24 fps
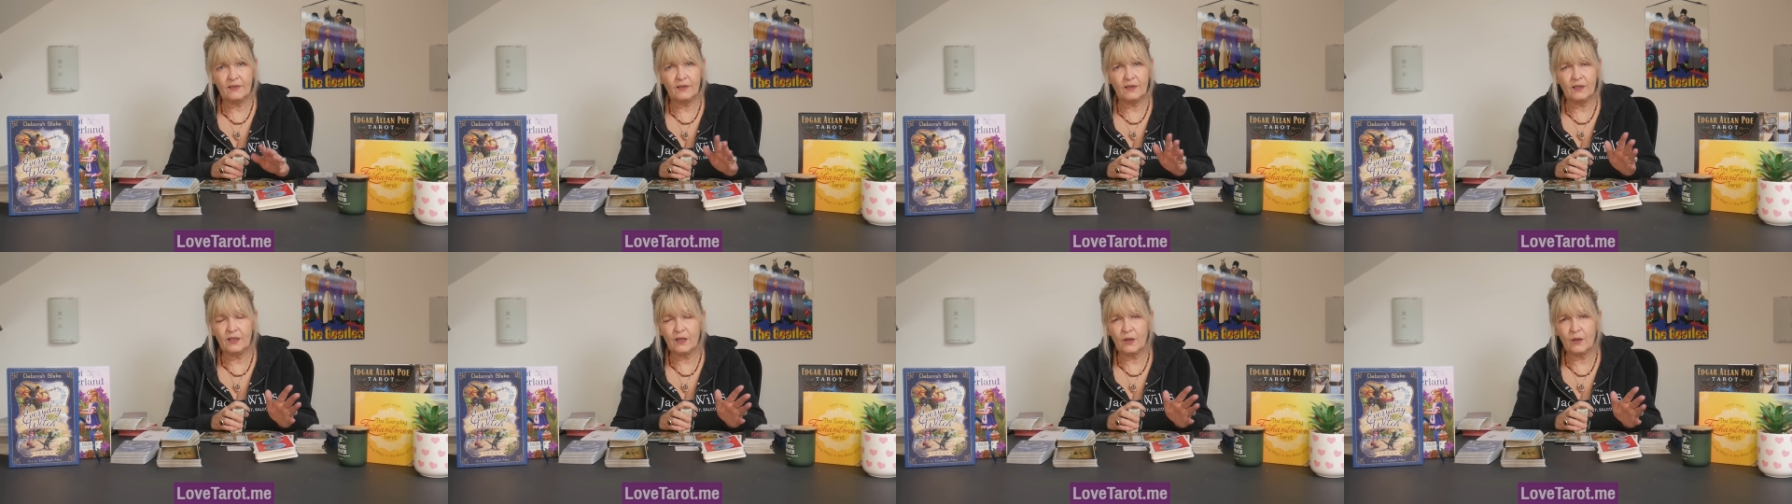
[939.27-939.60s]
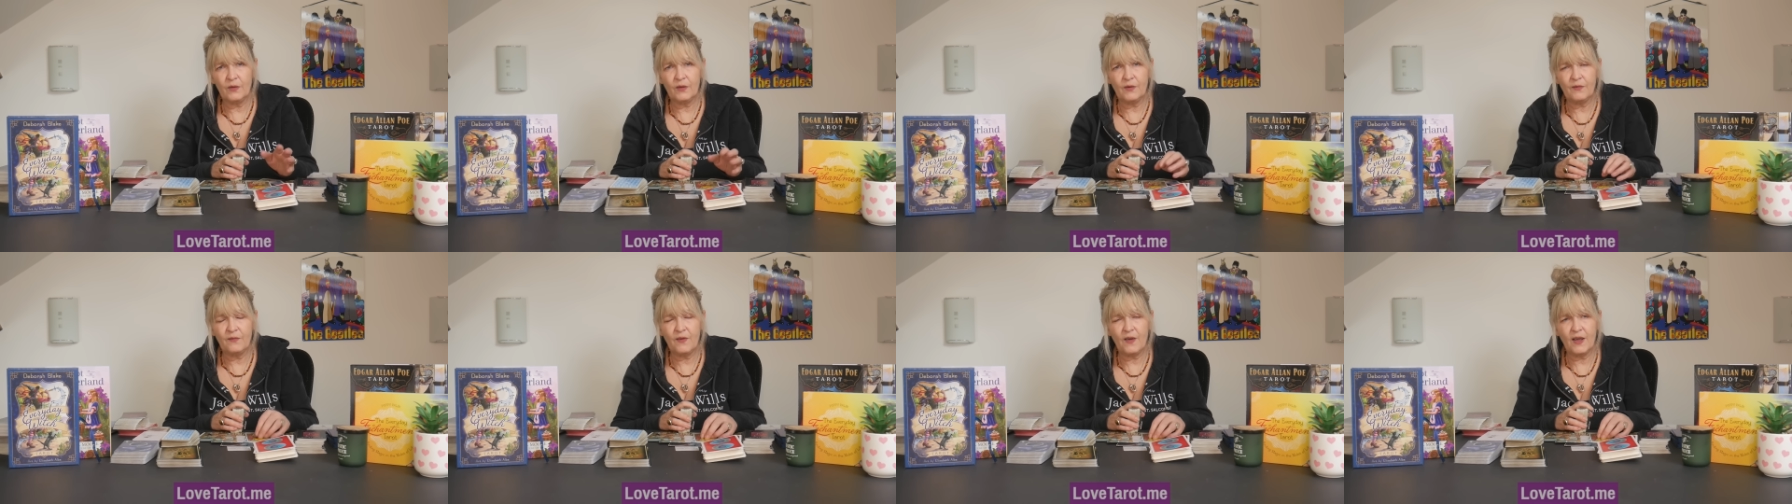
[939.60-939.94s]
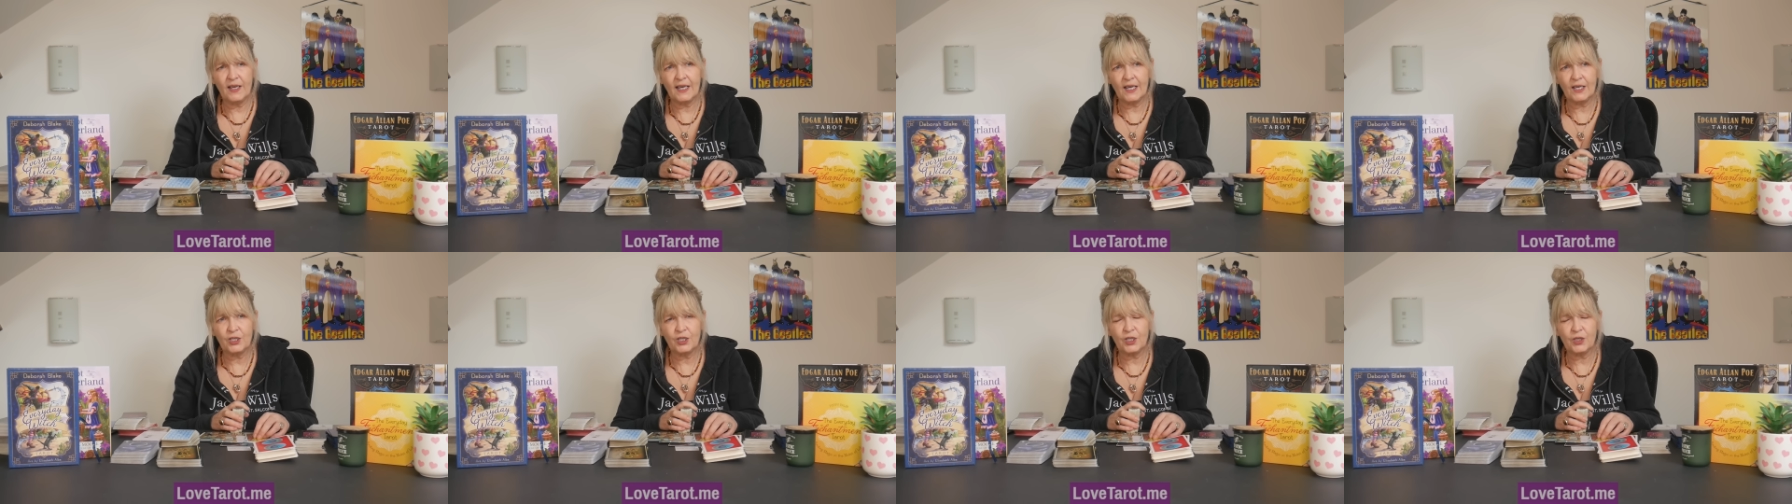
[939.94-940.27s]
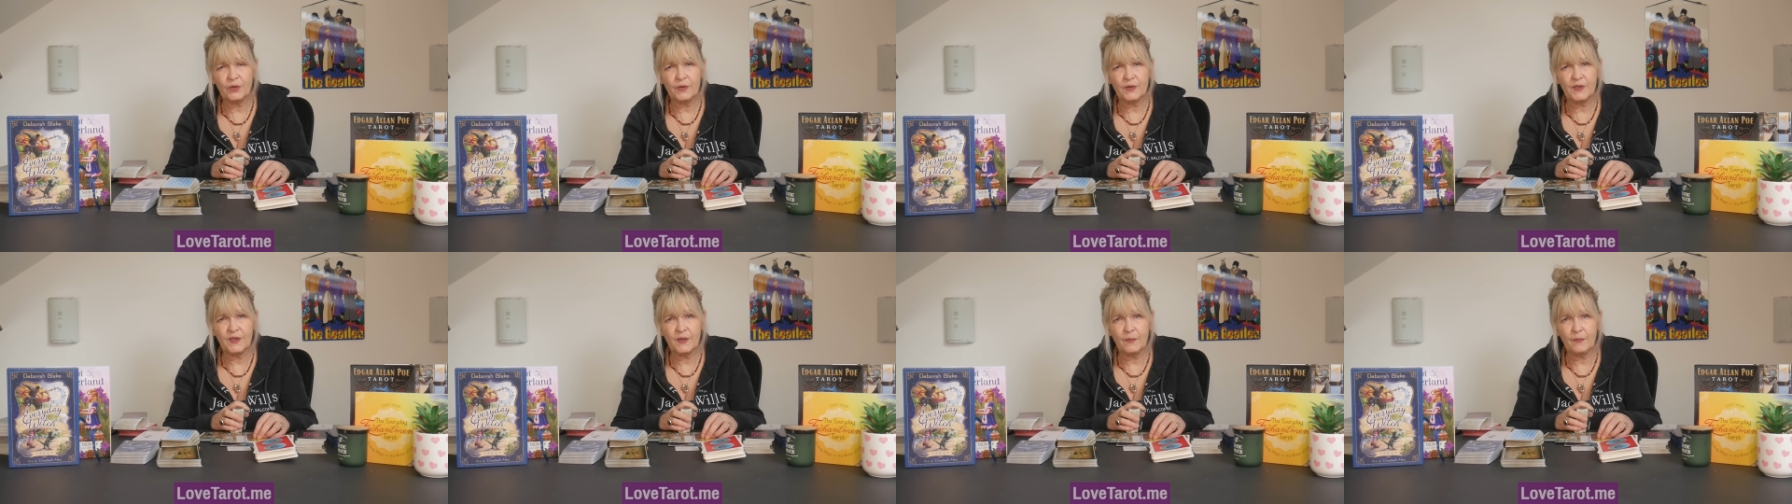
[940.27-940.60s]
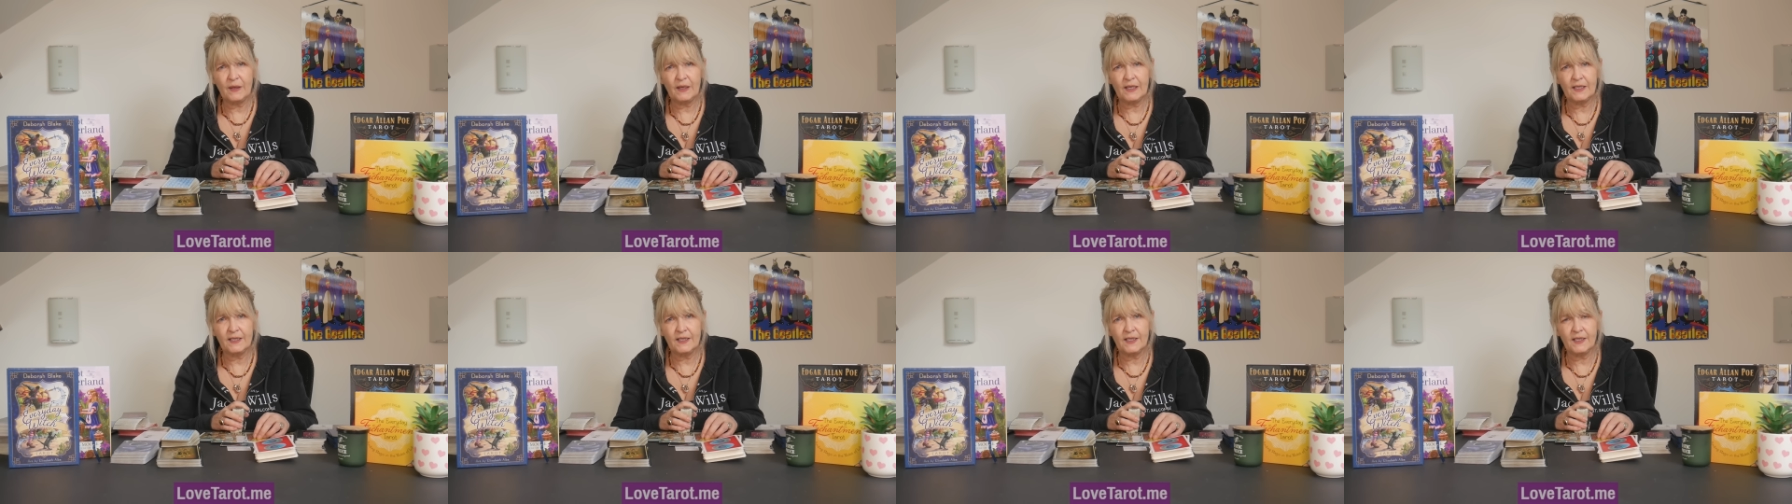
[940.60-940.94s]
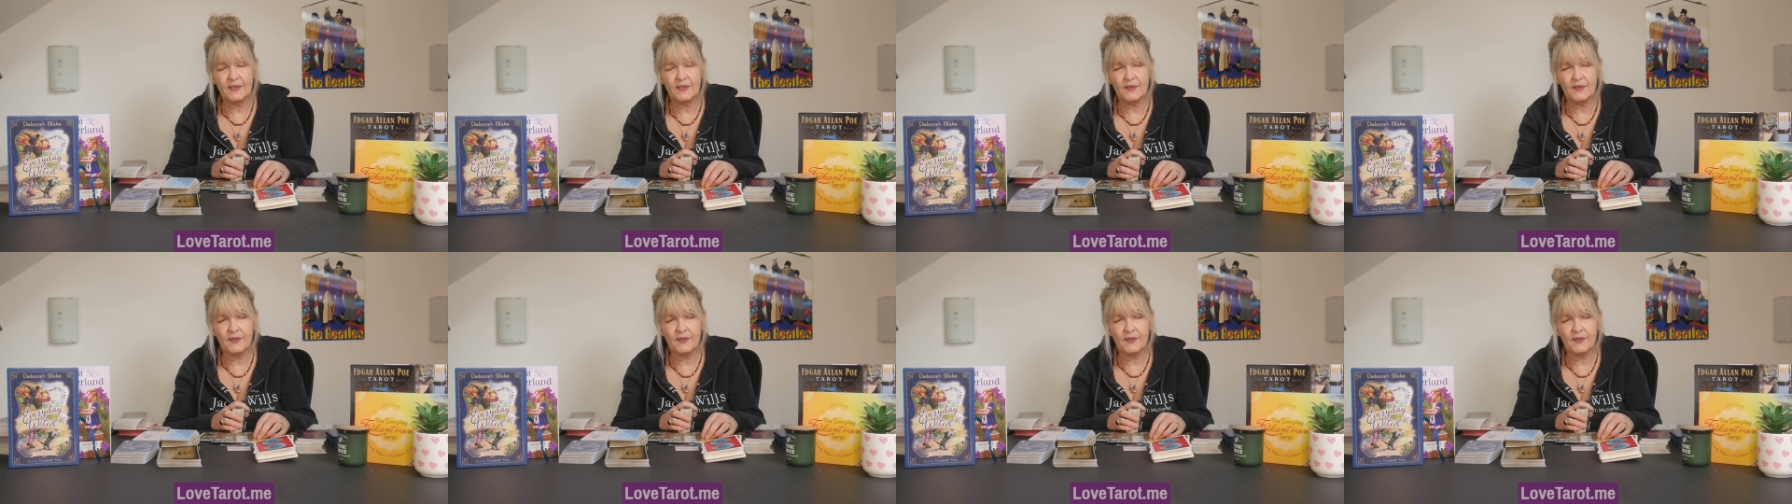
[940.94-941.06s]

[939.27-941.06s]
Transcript: you know, the financial stability.